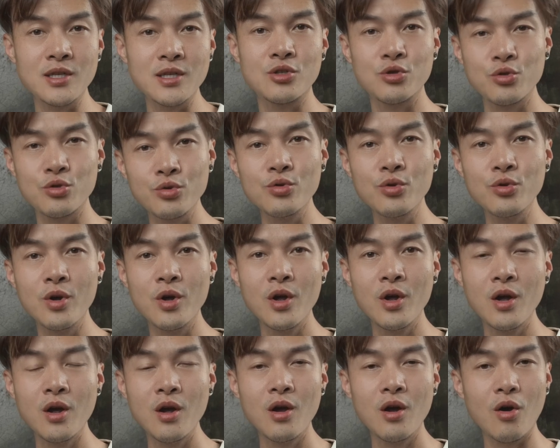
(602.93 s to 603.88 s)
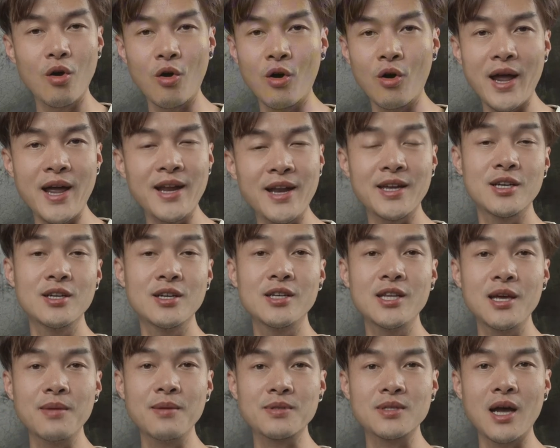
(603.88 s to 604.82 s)
this shoe or any
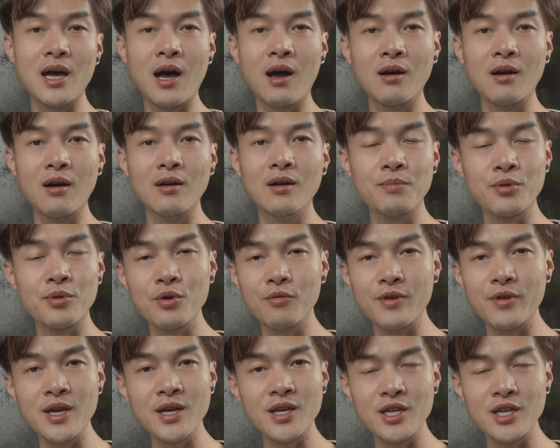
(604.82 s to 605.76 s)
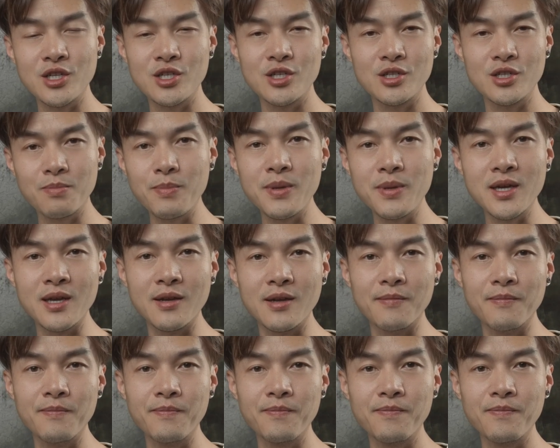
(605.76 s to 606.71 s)
good tips on improved English
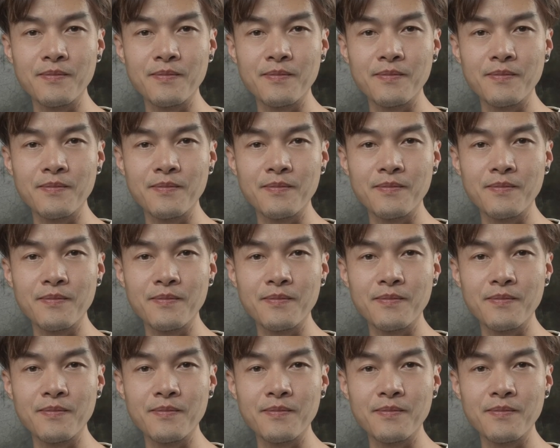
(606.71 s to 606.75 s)
speaking.